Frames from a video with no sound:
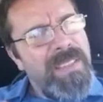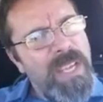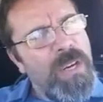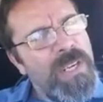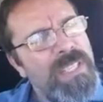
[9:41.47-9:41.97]

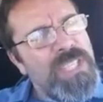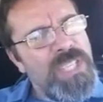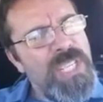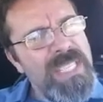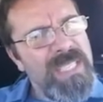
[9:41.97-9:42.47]
They hear in
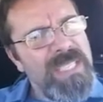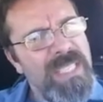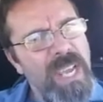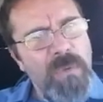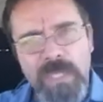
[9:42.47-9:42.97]
Jesus,
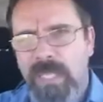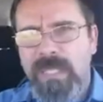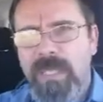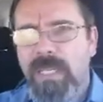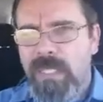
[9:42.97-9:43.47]
which
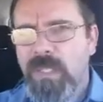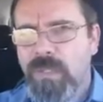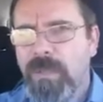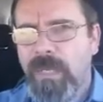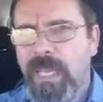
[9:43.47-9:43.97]
doesn't, and this
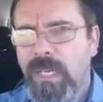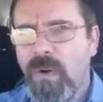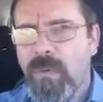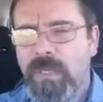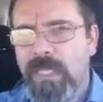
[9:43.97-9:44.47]
is, I'm kind of
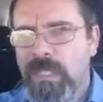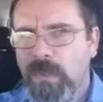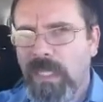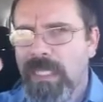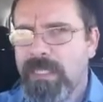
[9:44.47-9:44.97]
going with this,
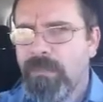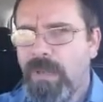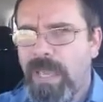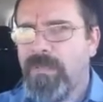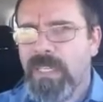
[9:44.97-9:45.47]
with a list of
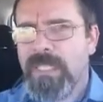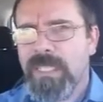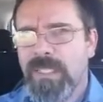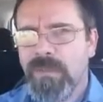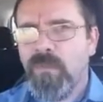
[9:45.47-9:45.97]

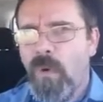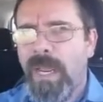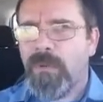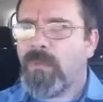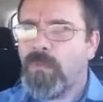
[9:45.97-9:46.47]
evidences of
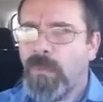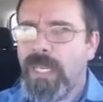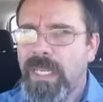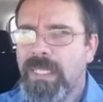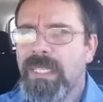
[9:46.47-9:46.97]
why it
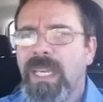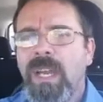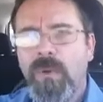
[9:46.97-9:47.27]
reads.